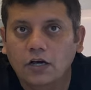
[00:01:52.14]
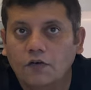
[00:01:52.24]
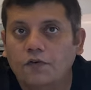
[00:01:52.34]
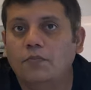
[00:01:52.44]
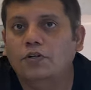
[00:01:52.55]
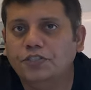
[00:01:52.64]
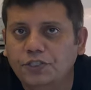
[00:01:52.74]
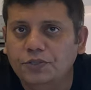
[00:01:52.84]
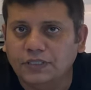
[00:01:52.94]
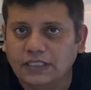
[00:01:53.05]
For most
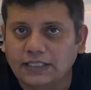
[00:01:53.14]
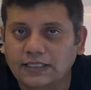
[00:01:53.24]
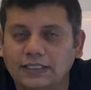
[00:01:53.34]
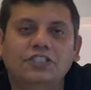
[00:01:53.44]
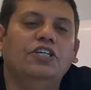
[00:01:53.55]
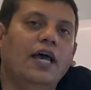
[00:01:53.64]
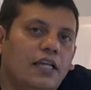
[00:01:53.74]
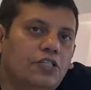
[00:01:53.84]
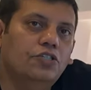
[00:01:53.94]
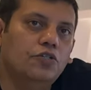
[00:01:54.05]
users, the
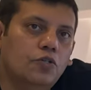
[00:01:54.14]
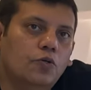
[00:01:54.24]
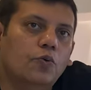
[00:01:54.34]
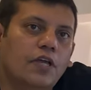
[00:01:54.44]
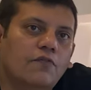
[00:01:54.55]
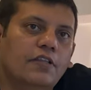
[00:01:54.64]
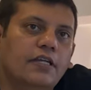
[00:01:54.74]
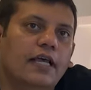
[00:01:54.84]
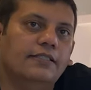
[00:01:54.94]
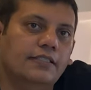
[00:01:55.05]
challenge going with
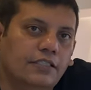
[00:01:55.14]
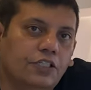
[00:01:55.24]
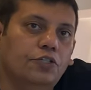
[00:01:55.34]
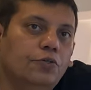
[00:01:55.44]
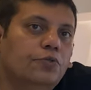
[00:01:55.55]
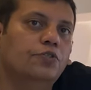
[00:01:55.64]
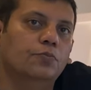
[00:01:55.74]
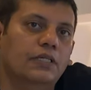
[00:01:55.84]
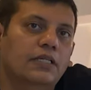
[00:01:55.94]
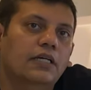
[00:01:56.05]
an SSD used to
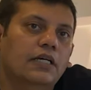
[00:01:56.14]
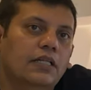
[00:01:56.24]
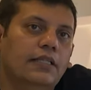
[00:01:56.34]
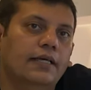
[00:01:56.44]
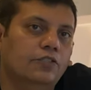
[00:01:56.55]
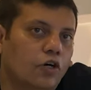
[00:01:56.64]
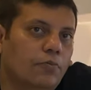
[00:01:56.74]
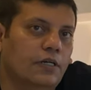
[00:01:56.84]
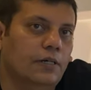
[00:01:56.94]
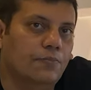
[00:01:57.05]
be the
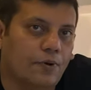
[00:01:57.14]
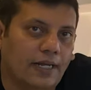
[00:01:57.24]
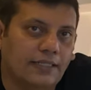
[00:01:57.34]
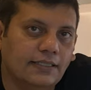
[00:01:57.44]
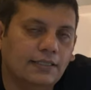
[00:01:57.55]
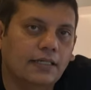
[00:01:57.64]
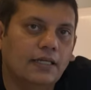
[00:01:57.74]
exorbitant price.